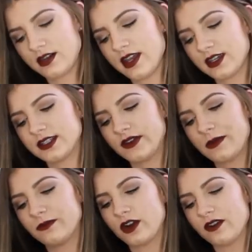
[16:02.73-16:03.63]
Next
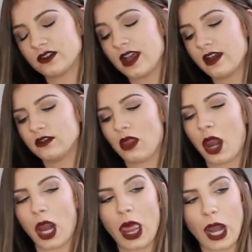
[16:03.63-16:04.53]
from Forever,
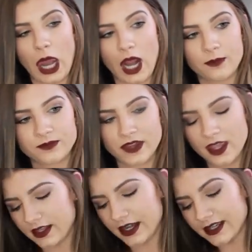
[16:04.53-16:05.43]
la, la, la, la.
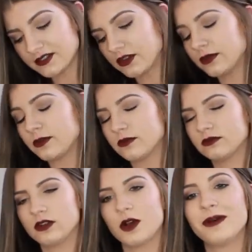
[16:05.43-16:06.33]
The next for,
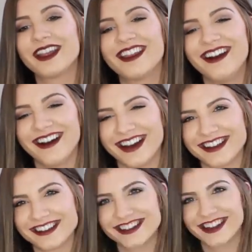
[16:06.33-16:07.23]
oh my gosh.